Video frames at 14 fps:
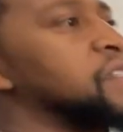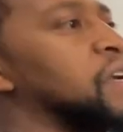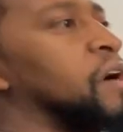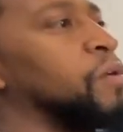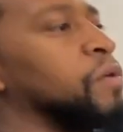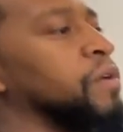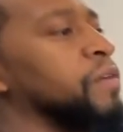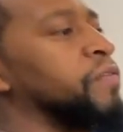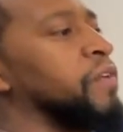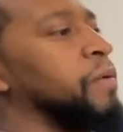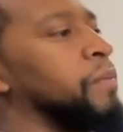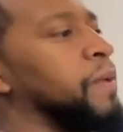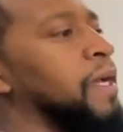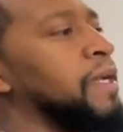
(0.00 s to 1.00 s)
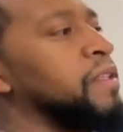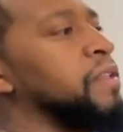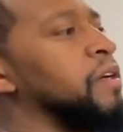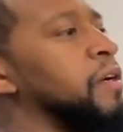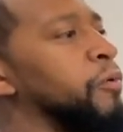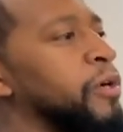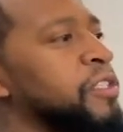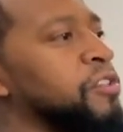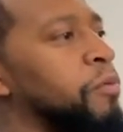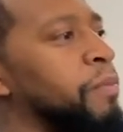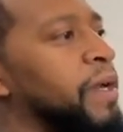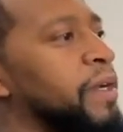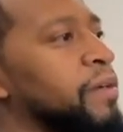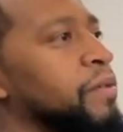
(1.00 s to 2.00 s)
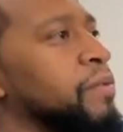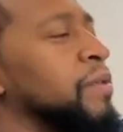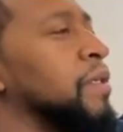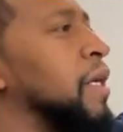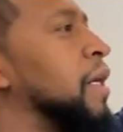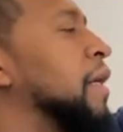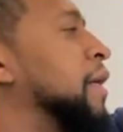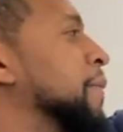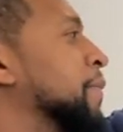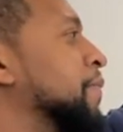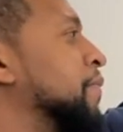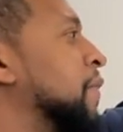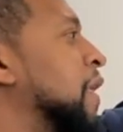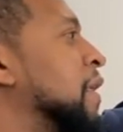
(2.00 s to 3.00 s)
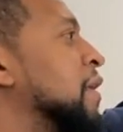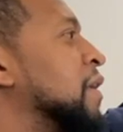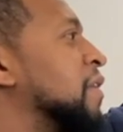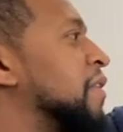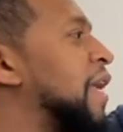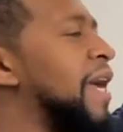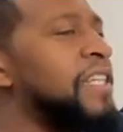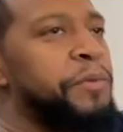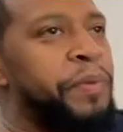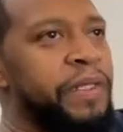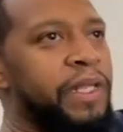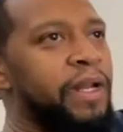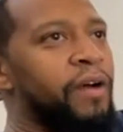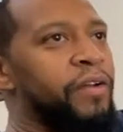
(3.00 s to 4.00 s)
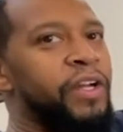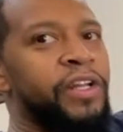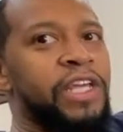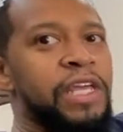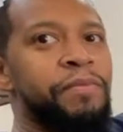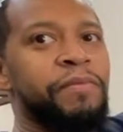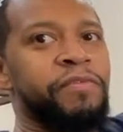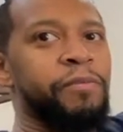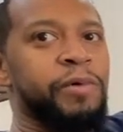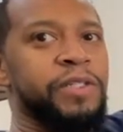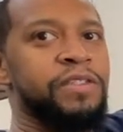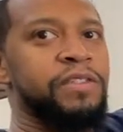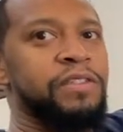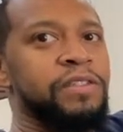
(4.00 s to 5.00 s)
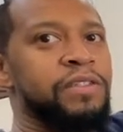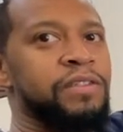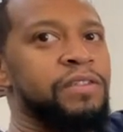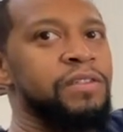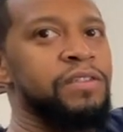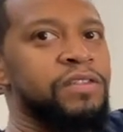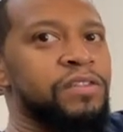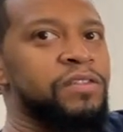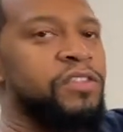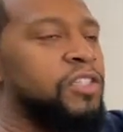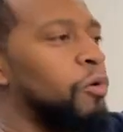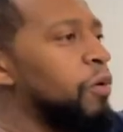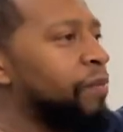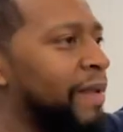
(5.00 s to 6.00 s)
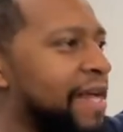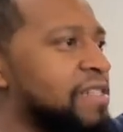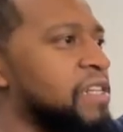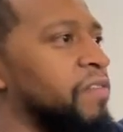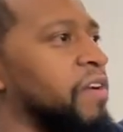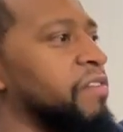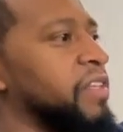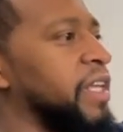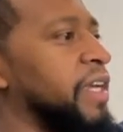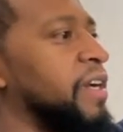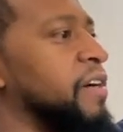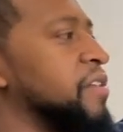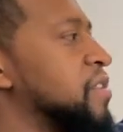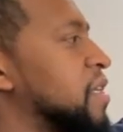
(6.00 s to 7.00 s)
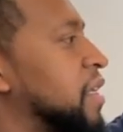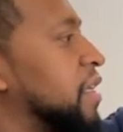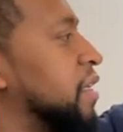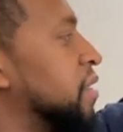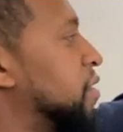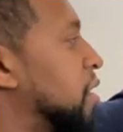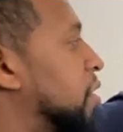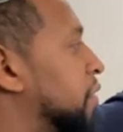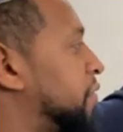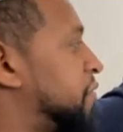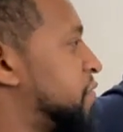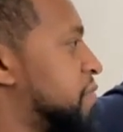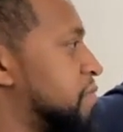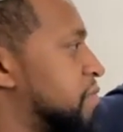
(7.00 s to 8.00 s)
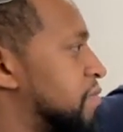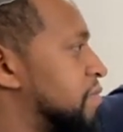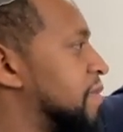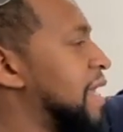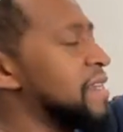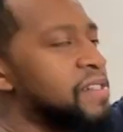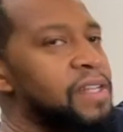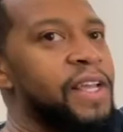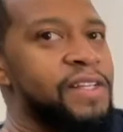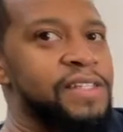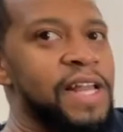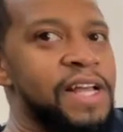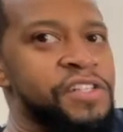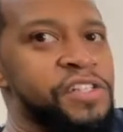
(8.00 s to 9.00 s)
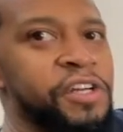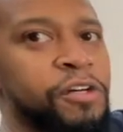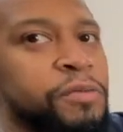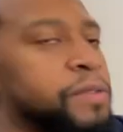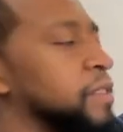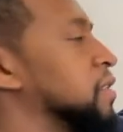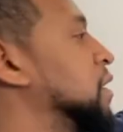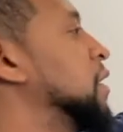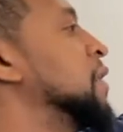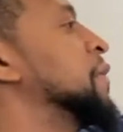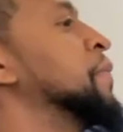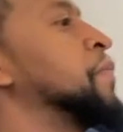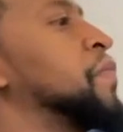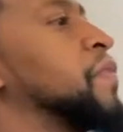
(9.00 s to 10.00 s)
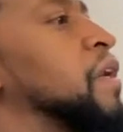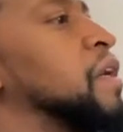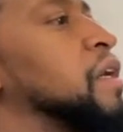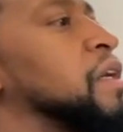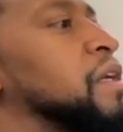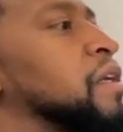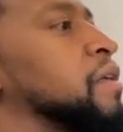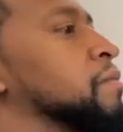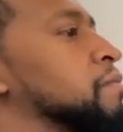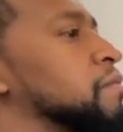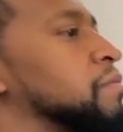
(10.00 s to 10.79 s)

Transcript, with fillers: coating from like the original metal. Um, they actually put that on there to keep them from rusting. Okay. So we blast off everything else, and you know, that stands actually helps. Uh, um,